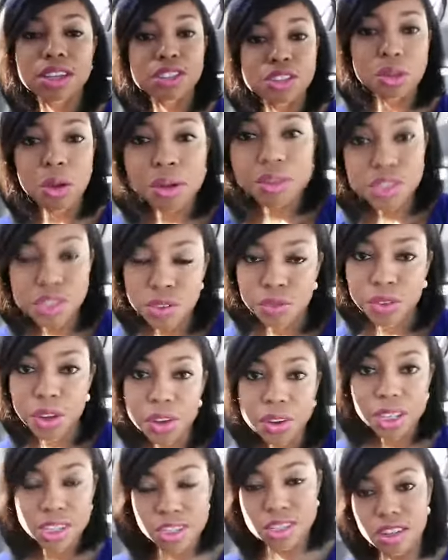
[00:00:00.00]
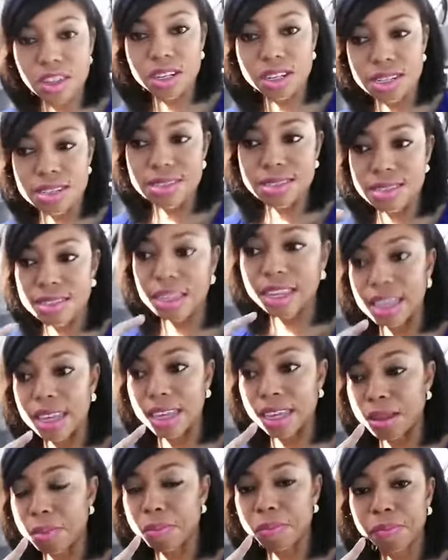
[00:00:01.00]
So I was focused on this
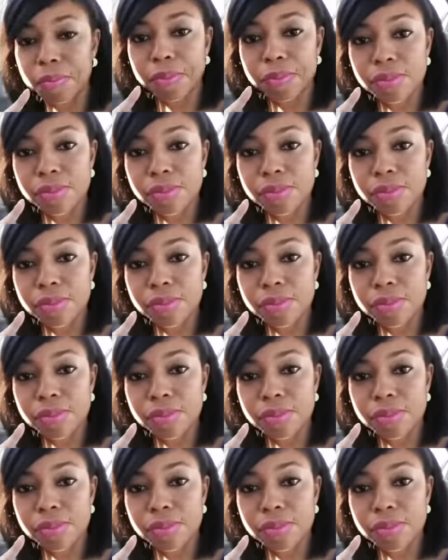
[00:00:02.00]
thing.